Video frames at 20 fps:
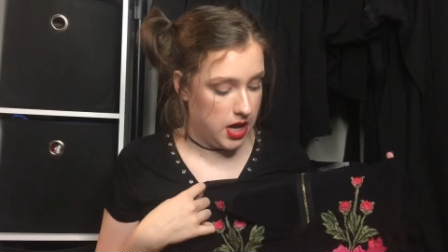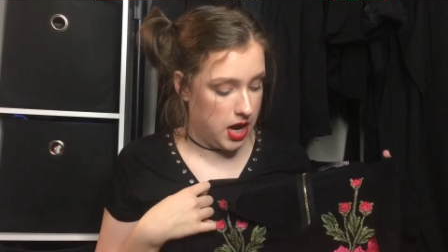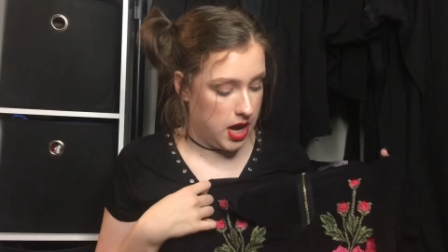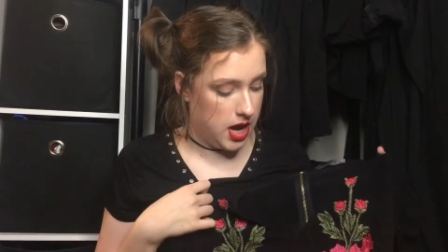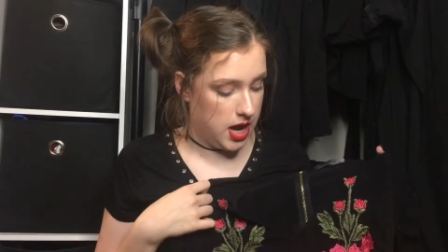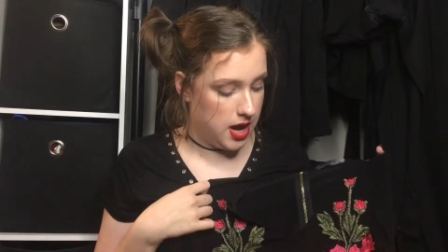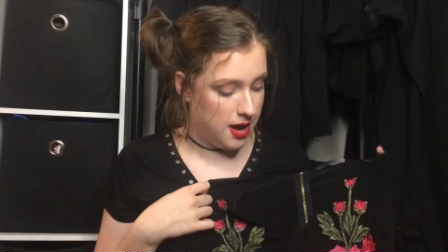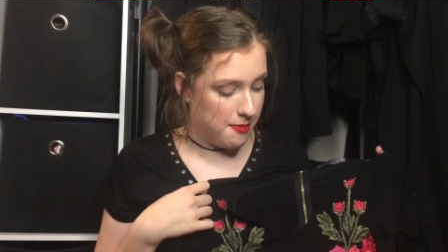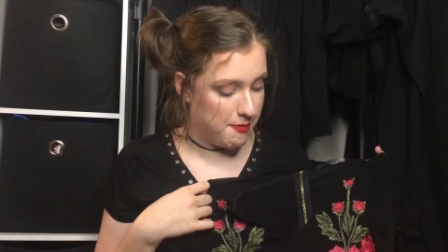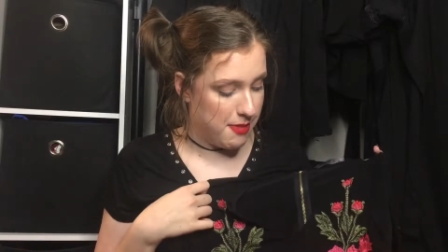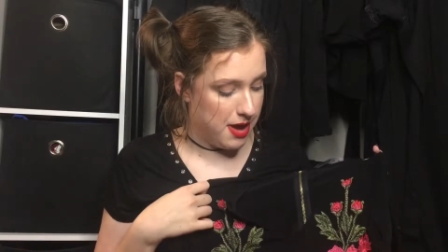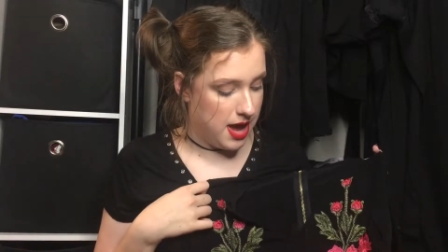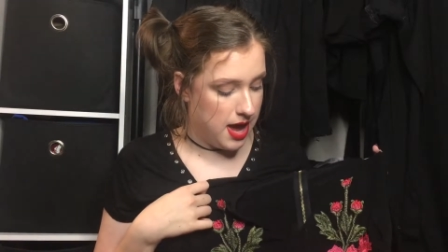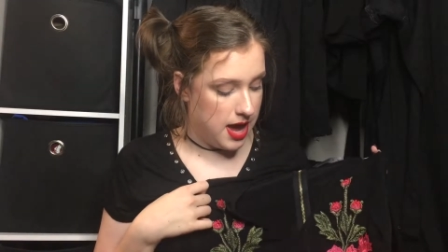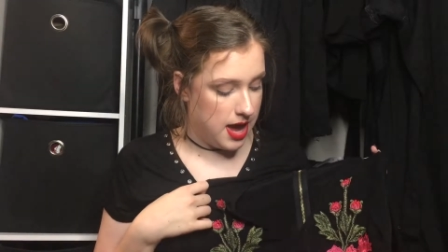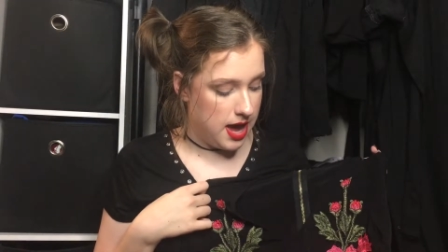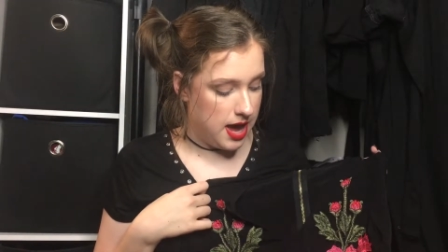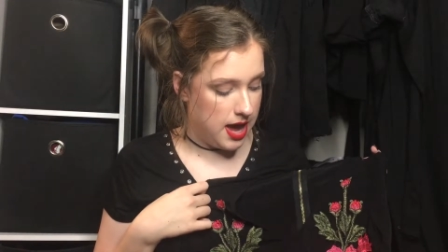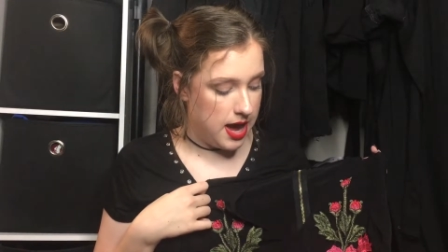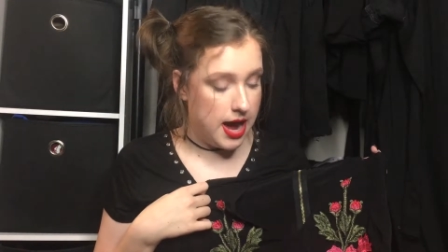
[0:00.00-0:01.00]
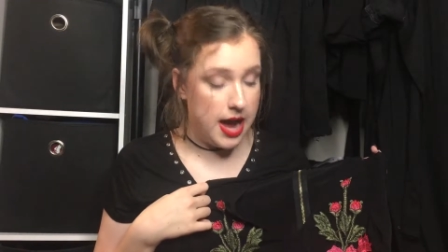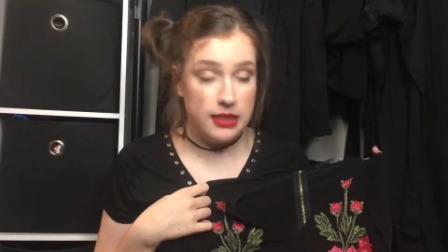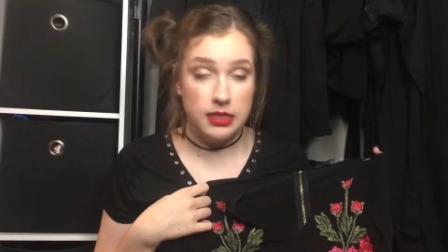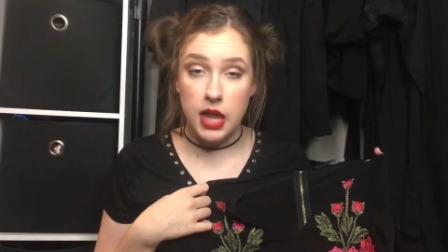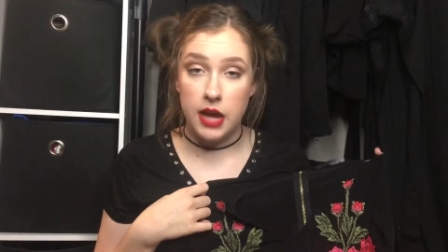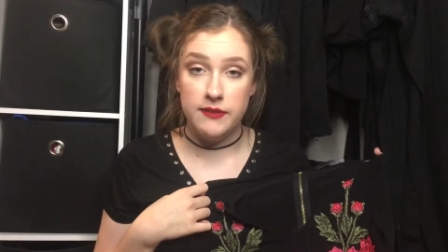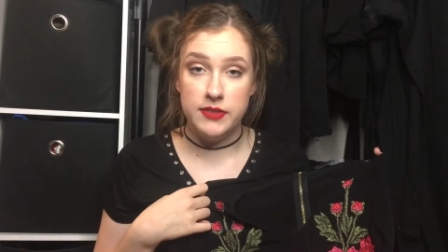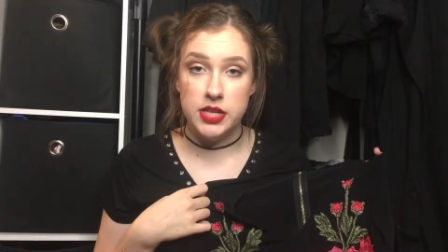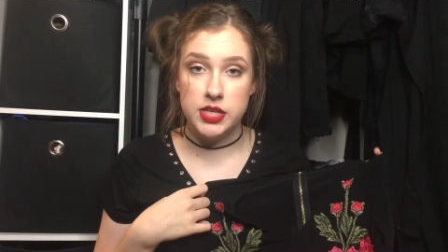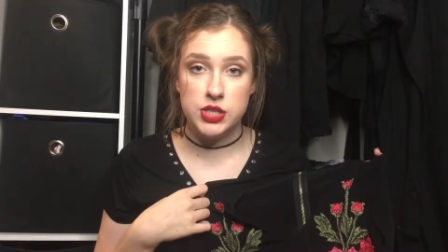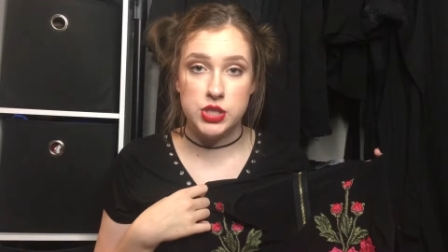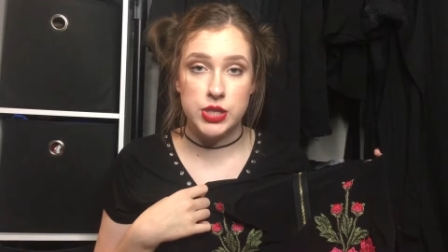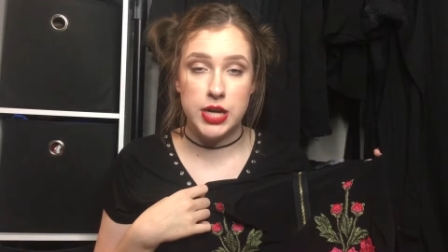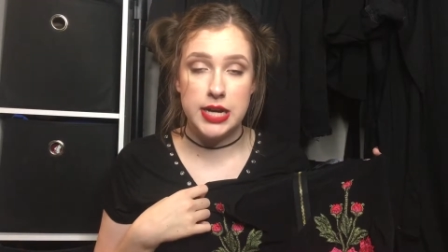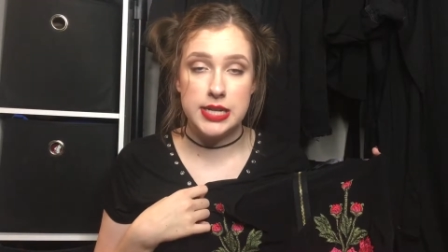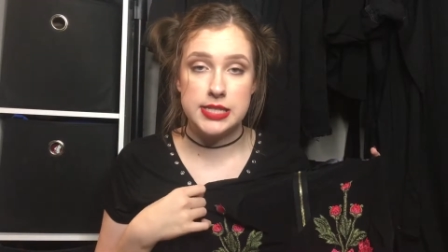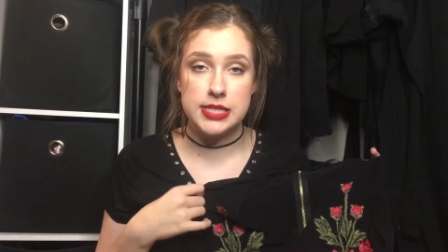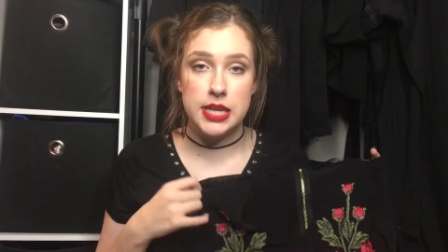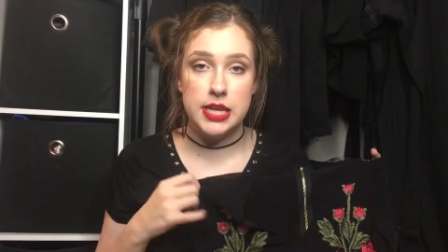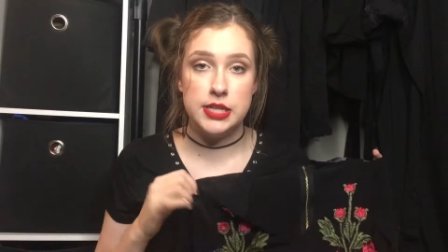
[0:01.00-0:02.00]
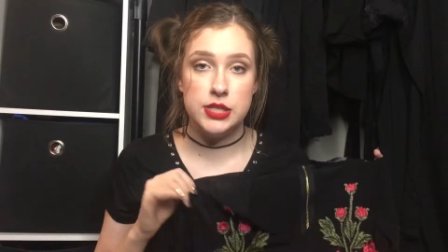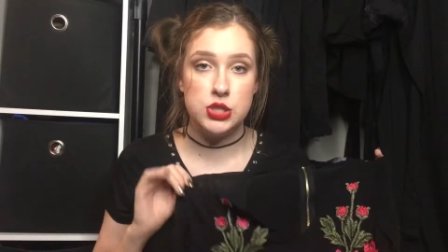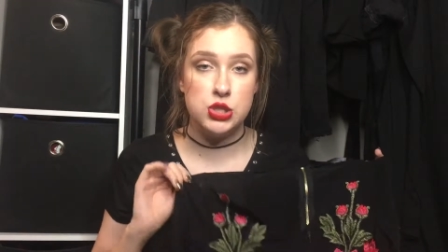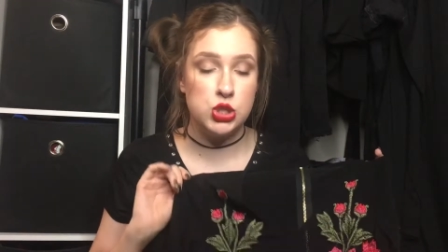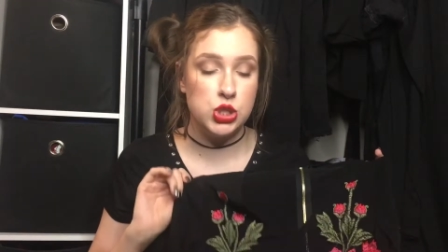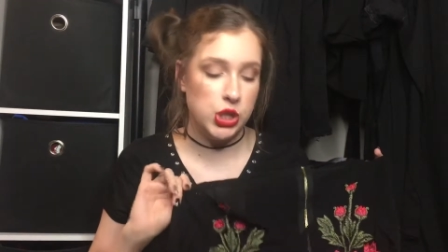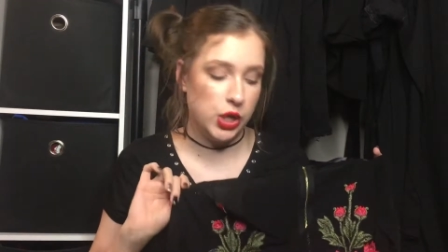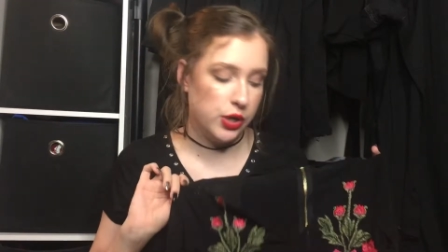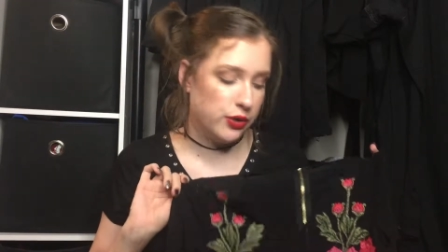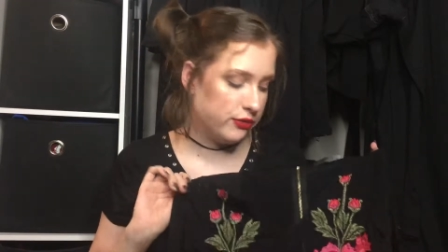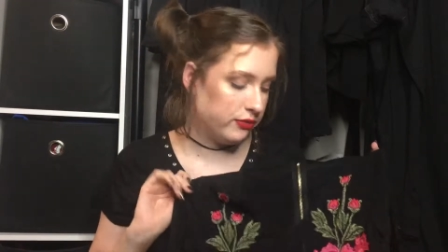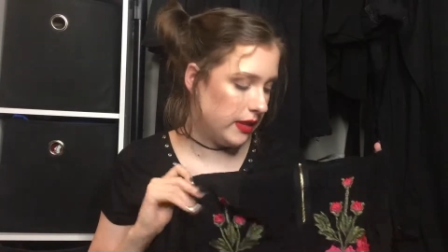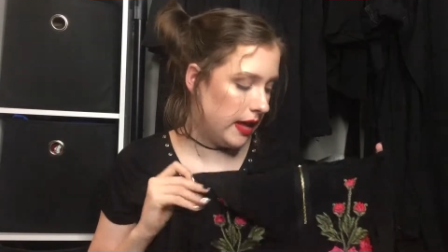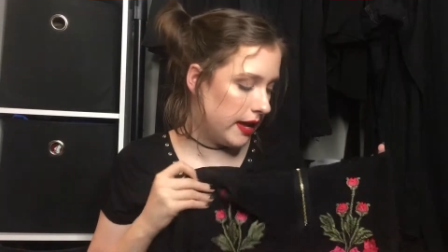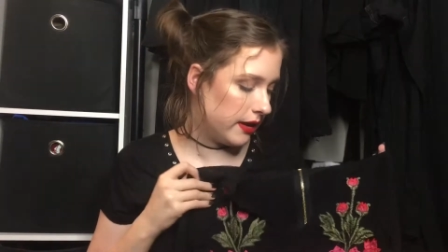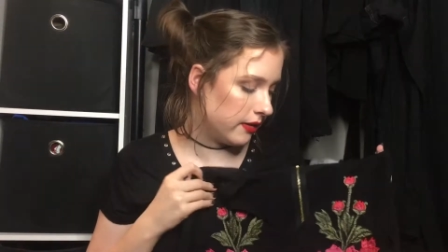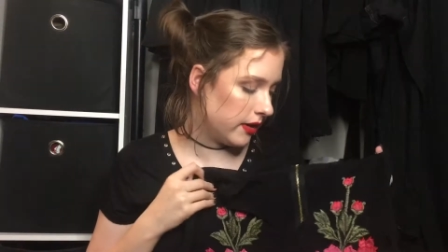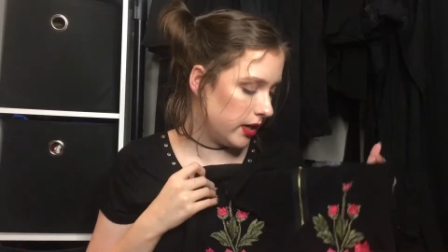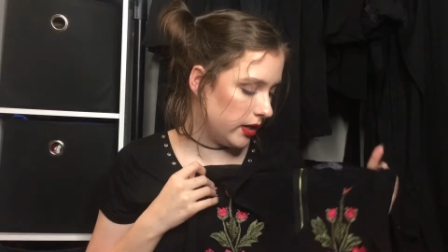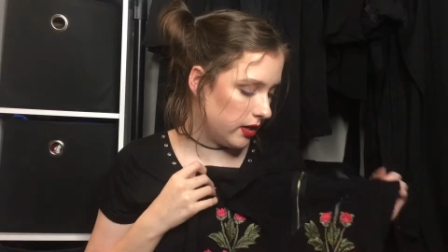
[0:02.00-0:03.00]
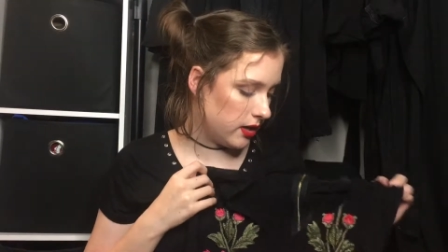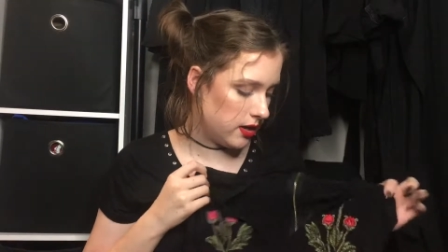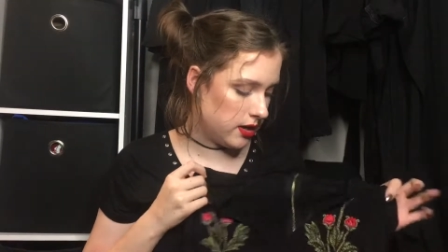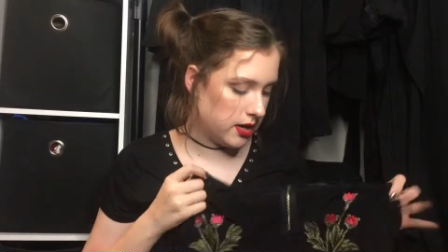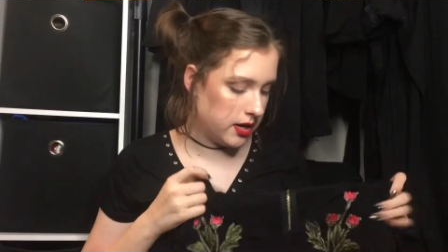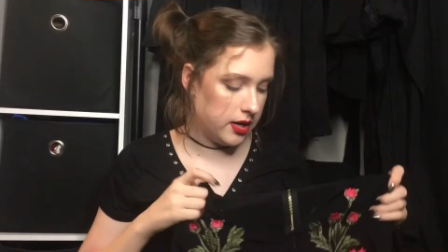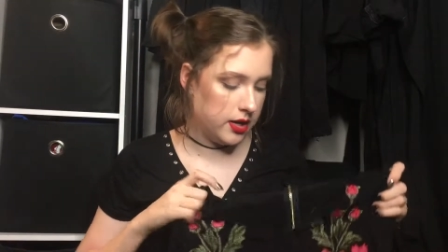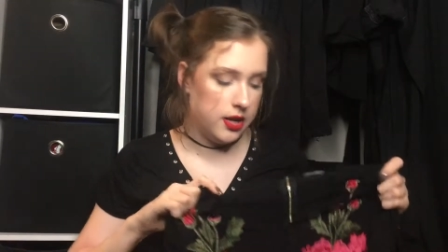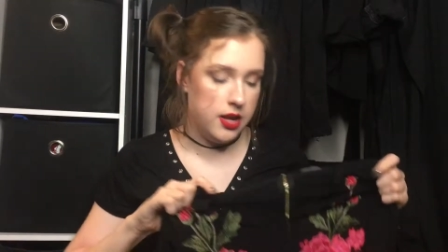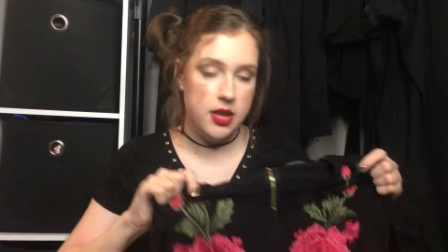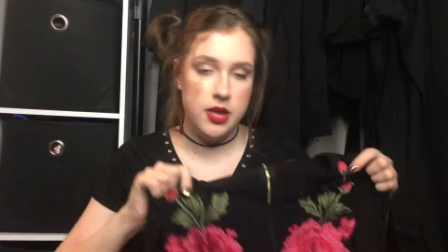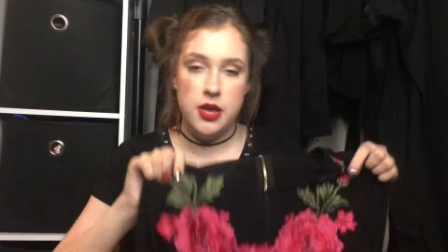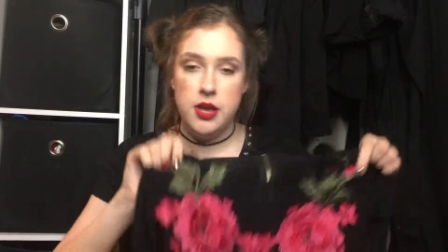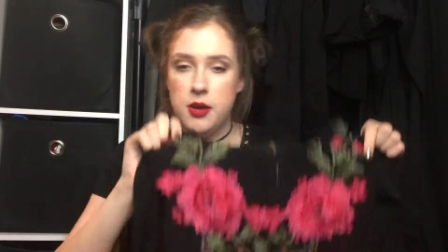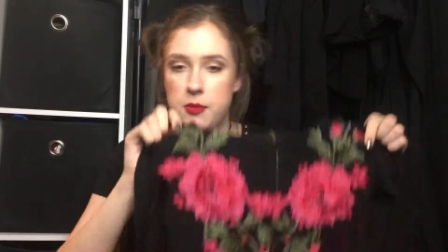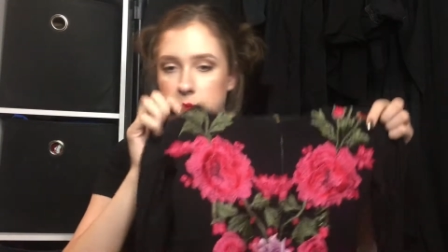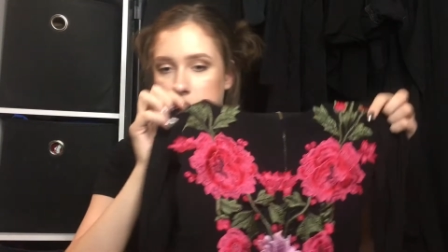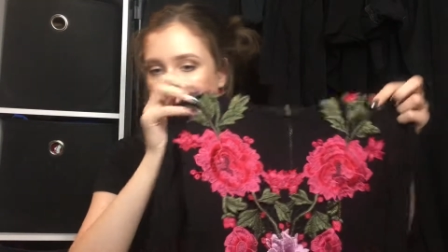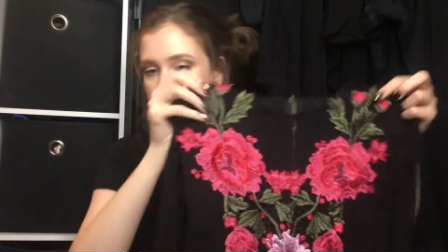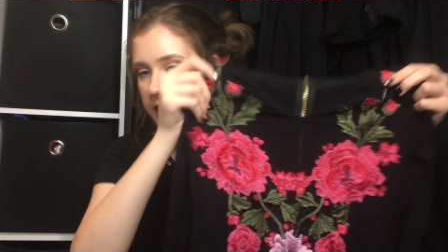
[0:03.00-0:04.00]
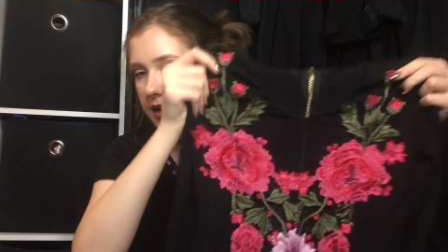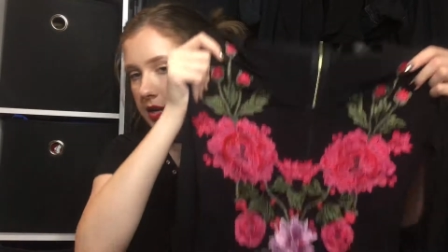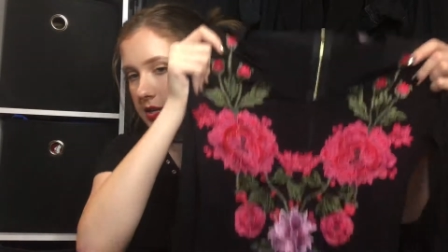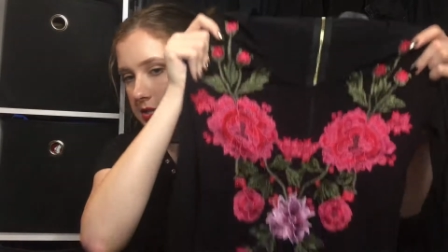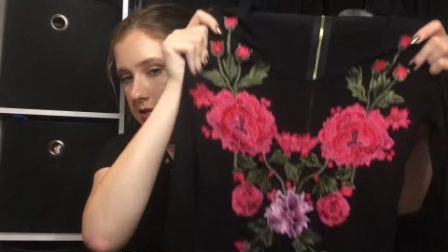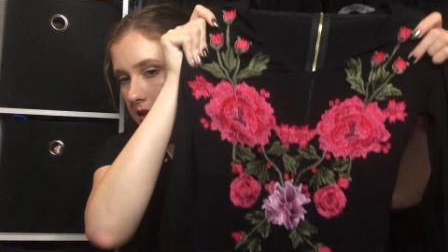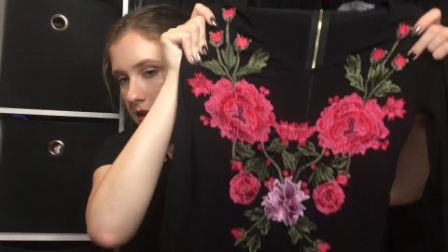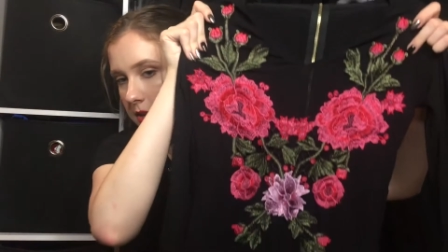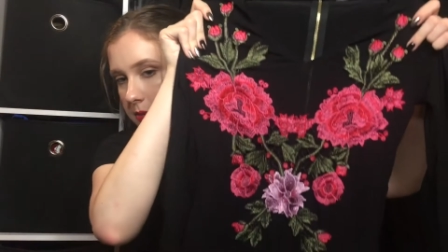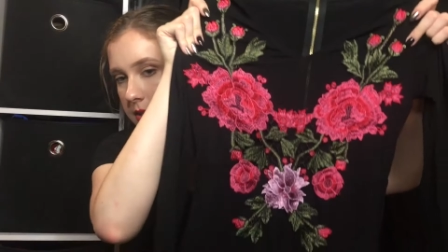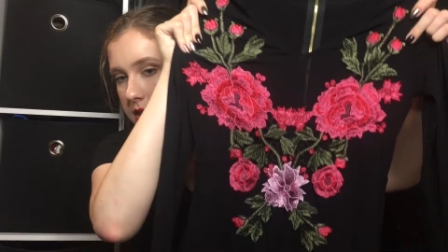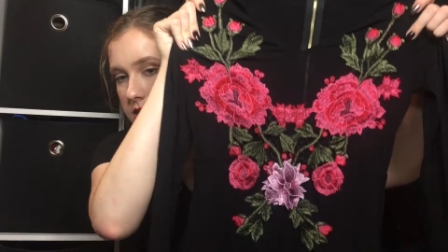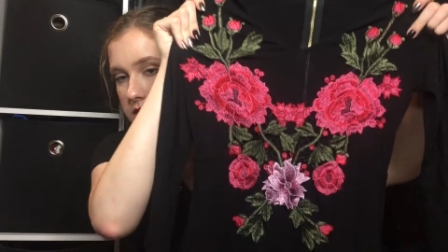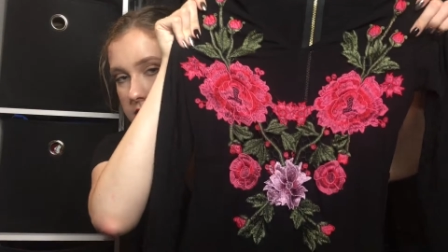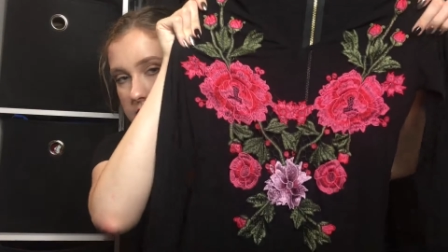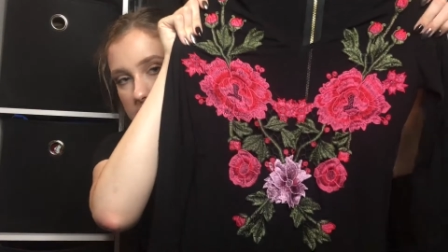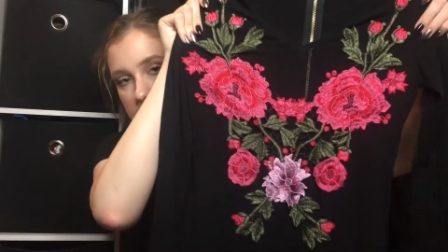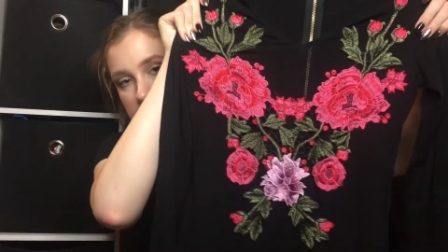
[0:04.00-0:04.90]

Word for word: Um, I love this dress. It's so flattering on, but like I said, I mean, it just